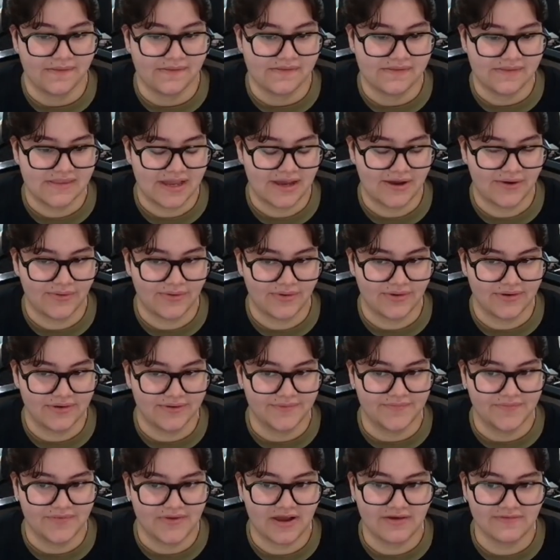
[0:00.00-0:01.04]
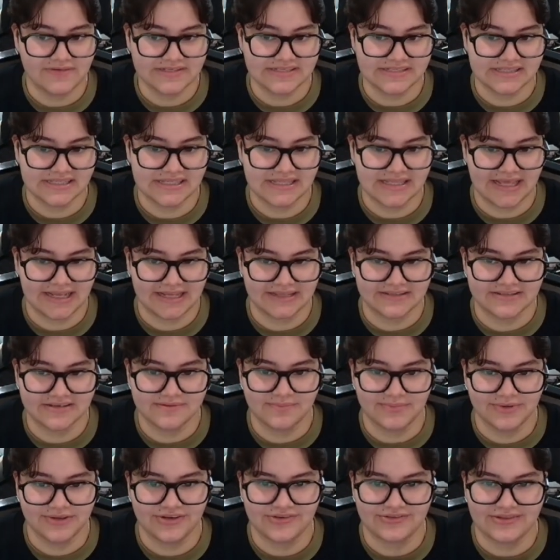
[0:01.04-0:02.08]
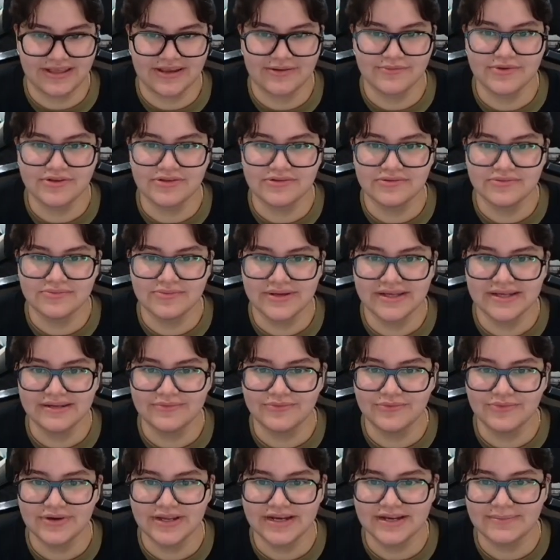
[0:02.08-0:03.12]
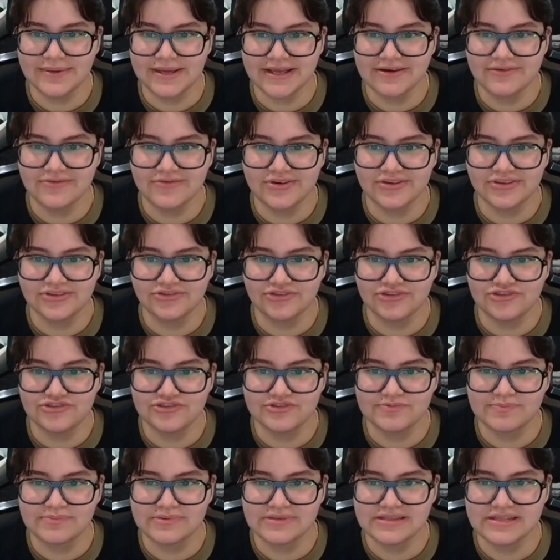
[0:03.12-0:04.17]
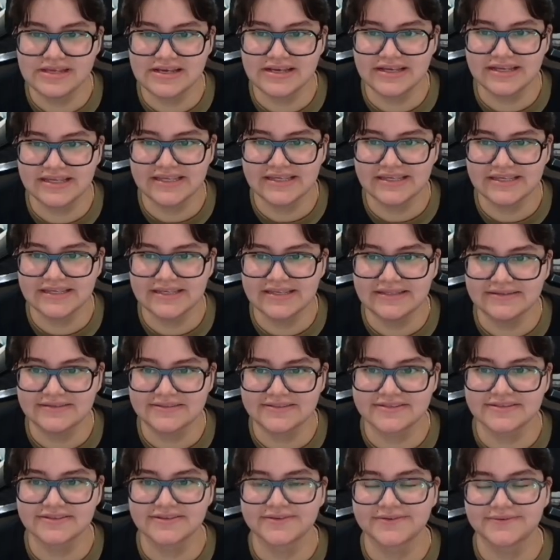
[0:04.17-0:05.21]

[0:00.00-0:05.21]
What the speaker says: Now, obviously, like at some point you're like, well, when am I going to use plugins?